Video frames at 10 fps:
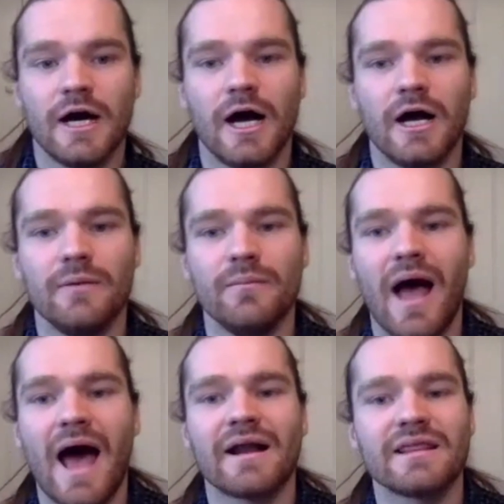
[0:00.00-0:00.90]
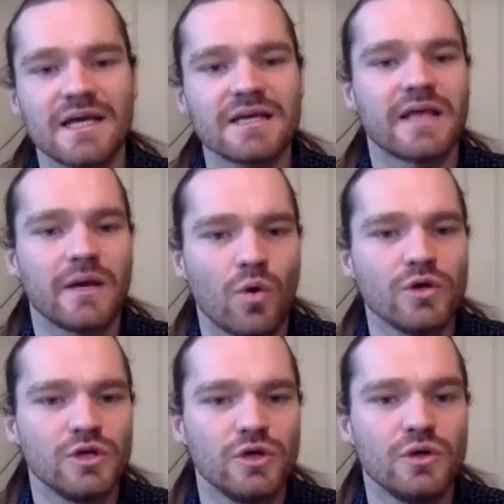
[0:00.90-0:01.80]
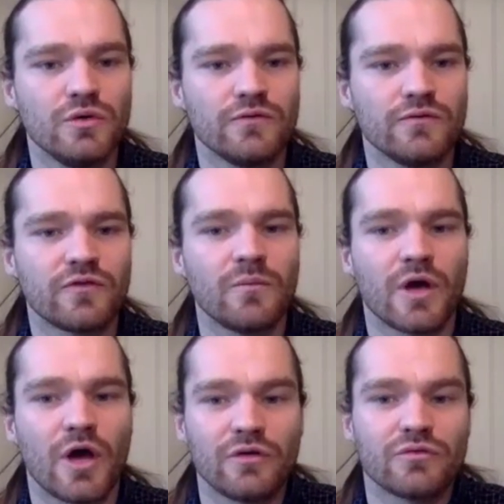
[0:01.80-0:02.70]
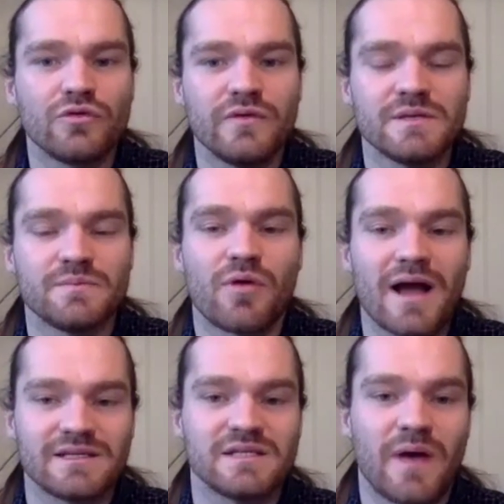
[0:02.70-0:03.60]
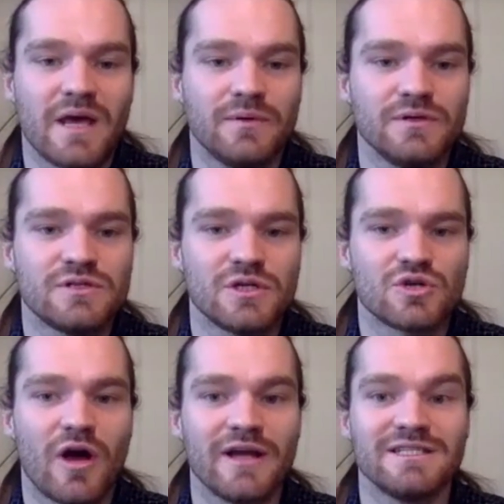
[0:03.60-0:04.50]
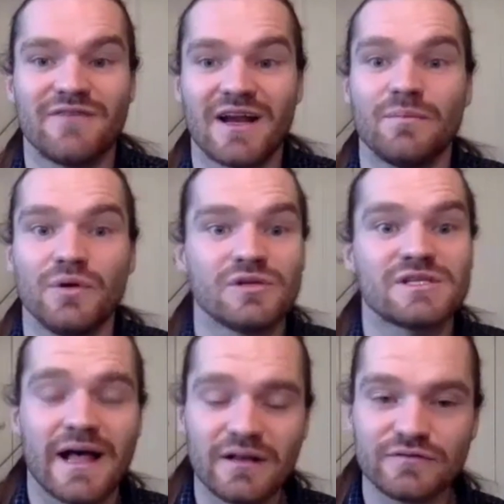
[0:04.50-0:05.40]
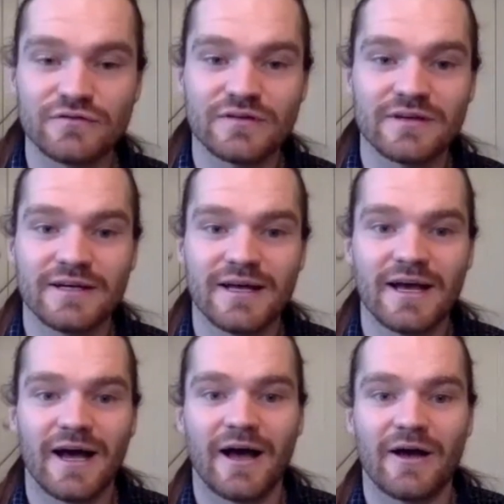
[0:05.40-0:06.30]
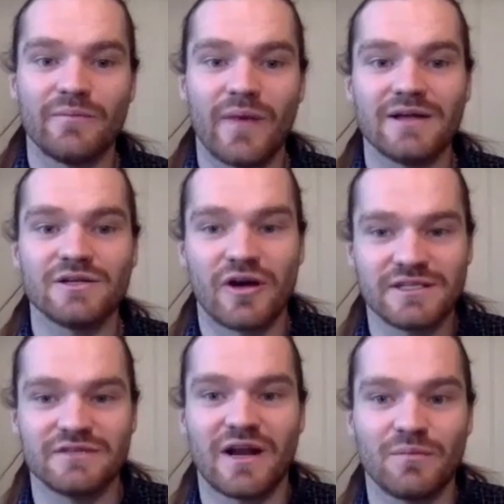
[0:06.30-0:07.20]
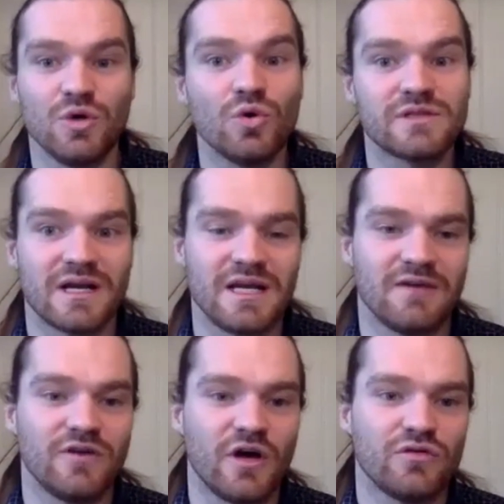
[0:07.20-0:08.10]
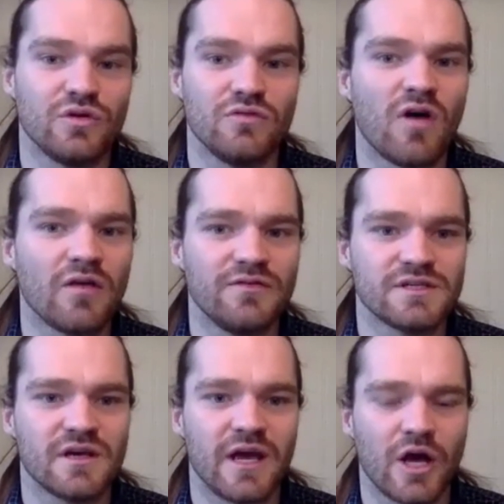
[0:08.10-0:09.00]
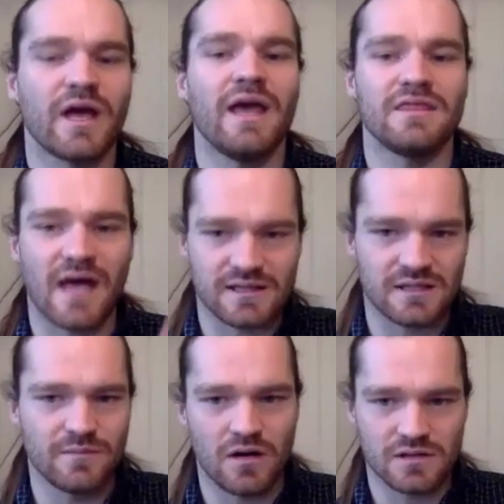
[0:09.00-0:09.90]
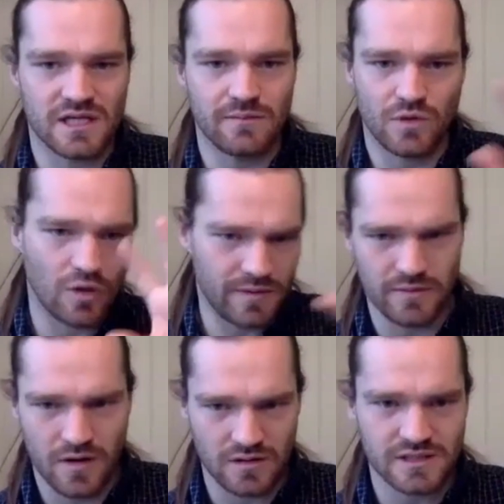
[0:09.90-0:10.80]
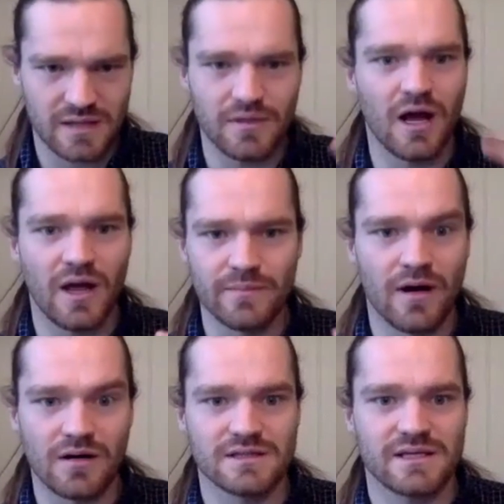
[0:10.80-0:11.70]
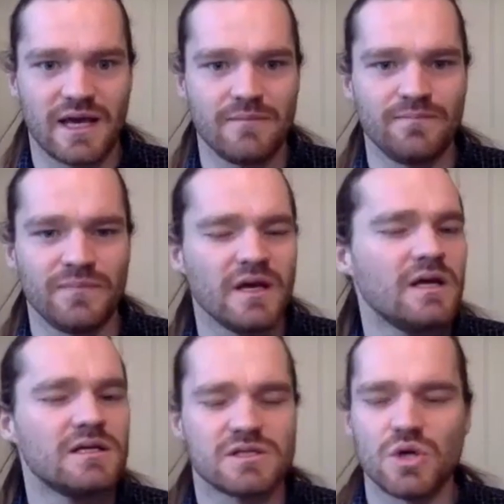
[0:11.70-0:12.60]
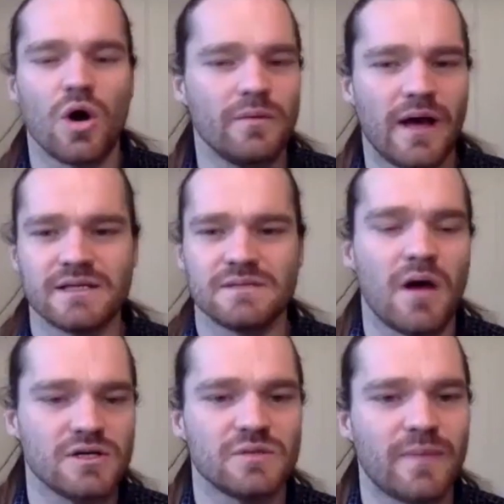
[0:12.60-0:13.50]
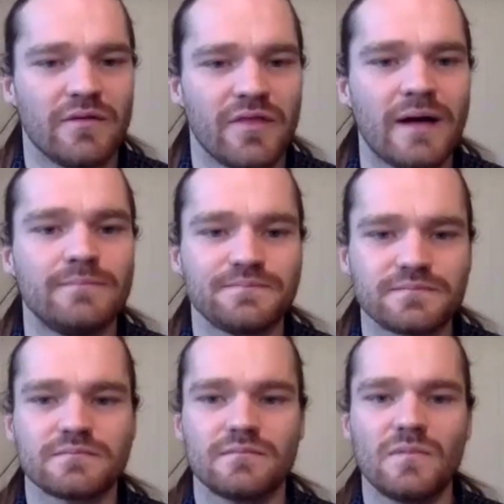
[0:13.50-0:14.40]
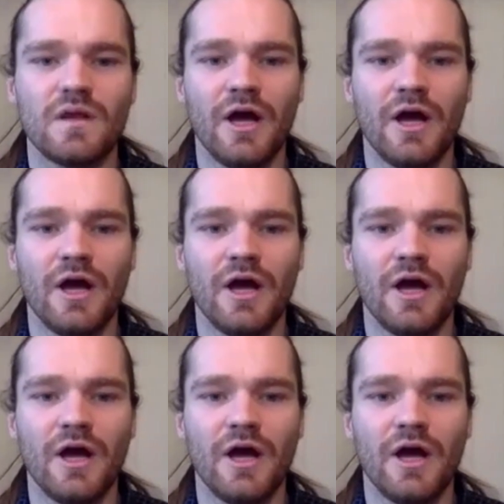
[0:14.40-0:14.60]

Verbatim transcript: Um, and I think they want you, from going through these practice papers, to try and develop yourself um, and try and develop your technique of going through them, rather than just going, okay, that's the mark scheme, copy the mark scheme, learn the mark scheme. It's not as much about that. Yeah.